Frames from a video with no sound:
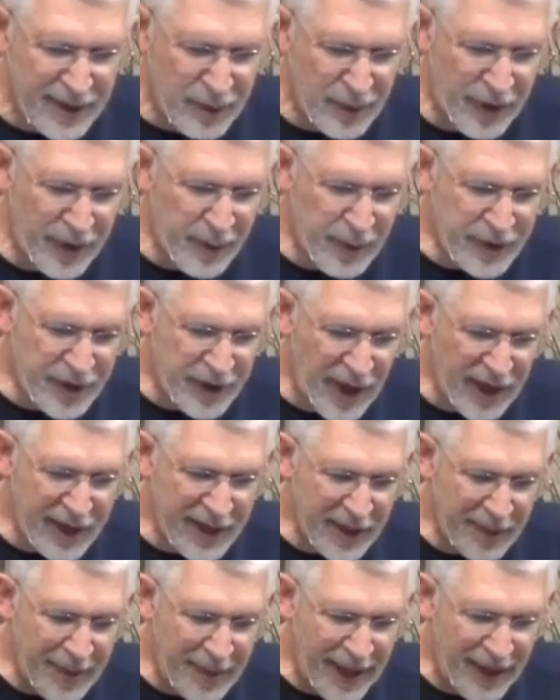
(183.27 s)
Whether we're
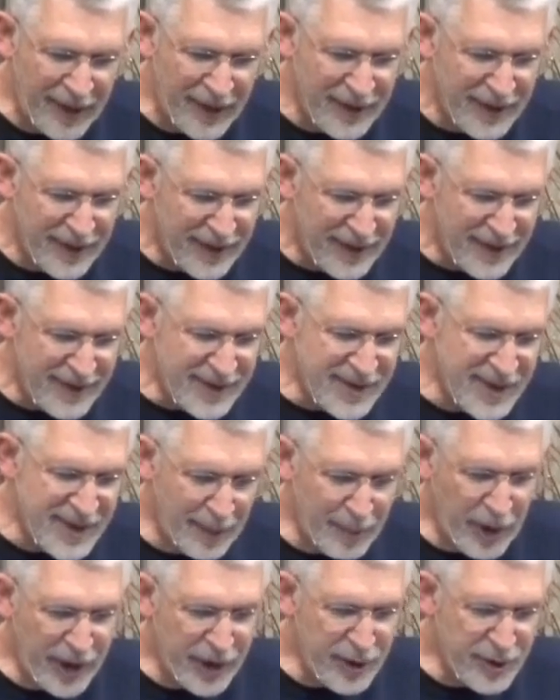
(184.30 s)
talking about
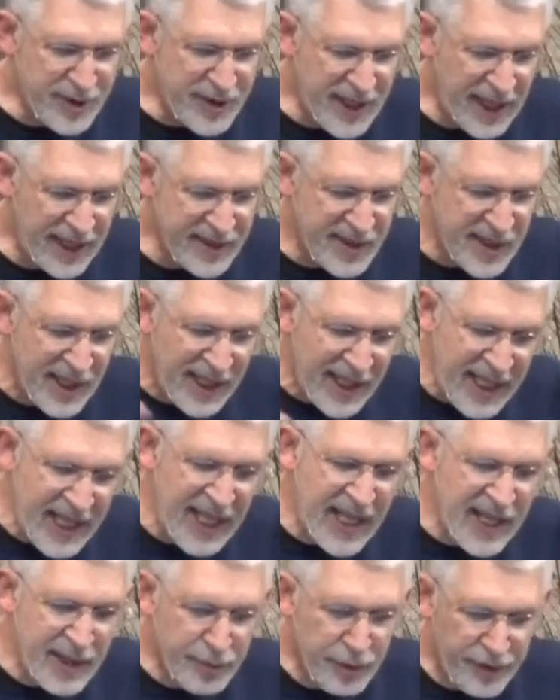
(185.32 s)
someone who says
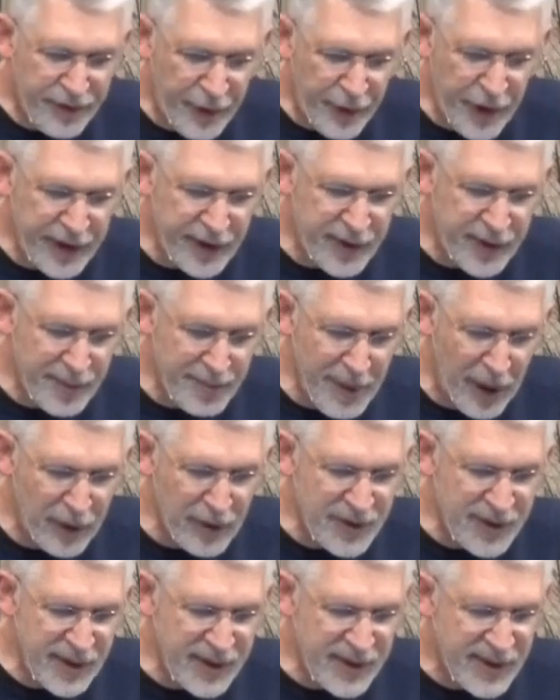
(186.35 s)
he, referring to
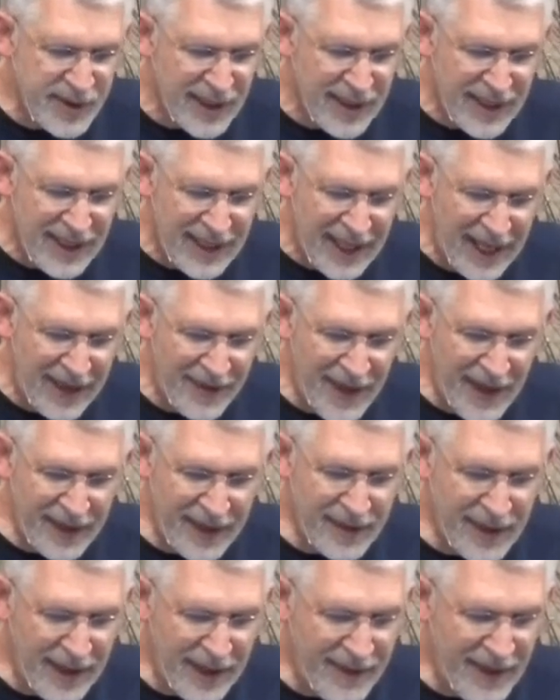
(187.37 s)
Moses, and
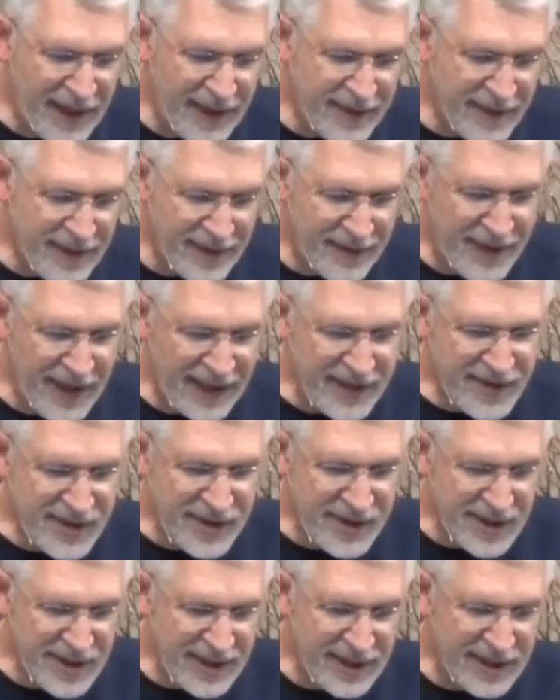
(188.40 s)
then and then
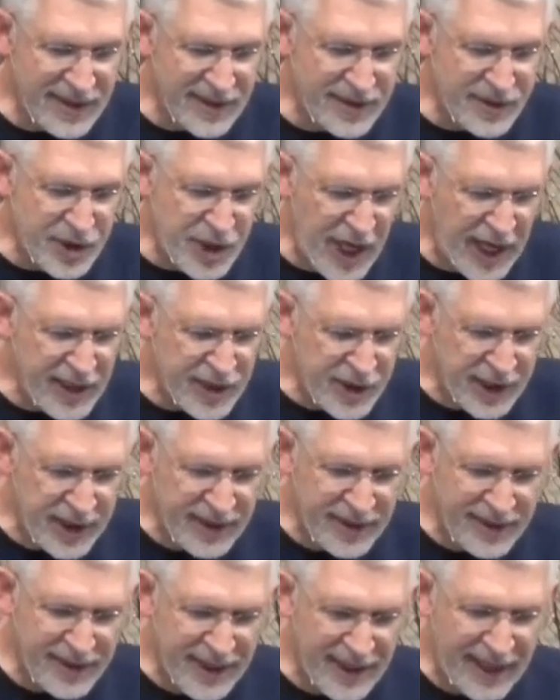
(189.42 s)
thus it,
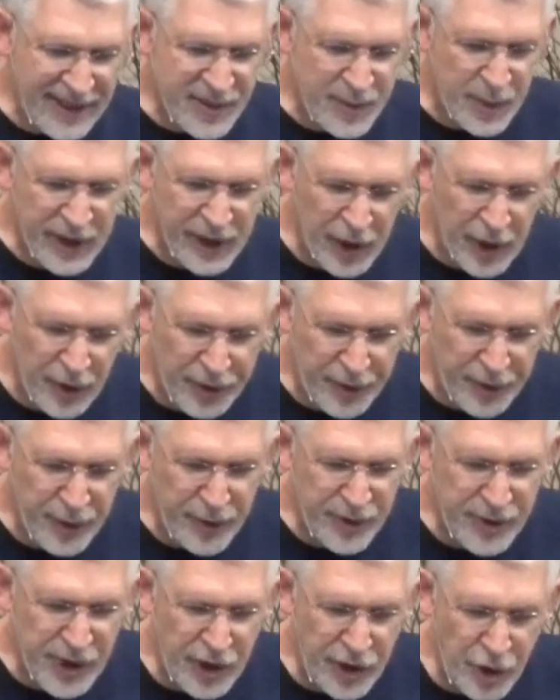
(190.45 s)
changing as we go
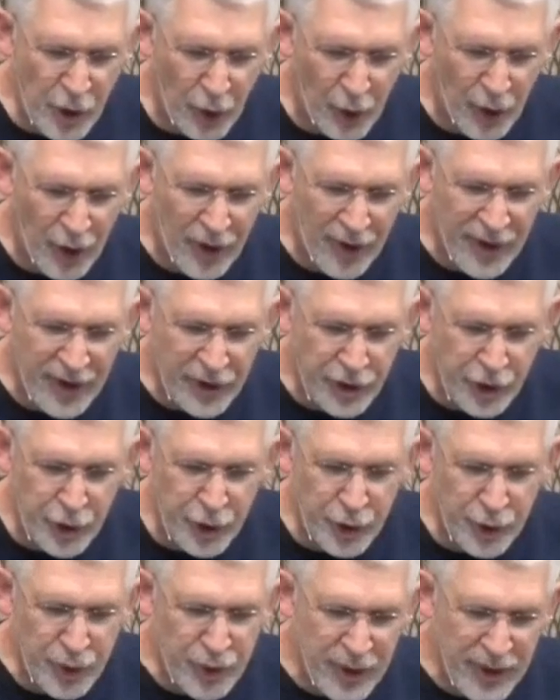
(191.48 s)
through to your and
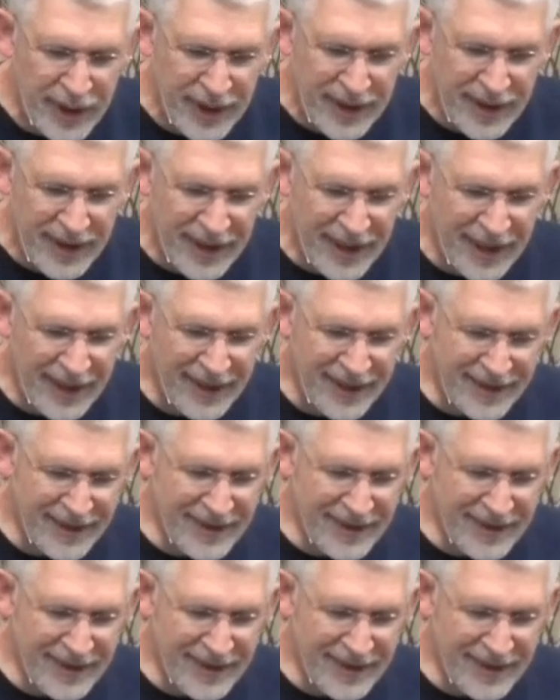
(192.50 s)
you uh,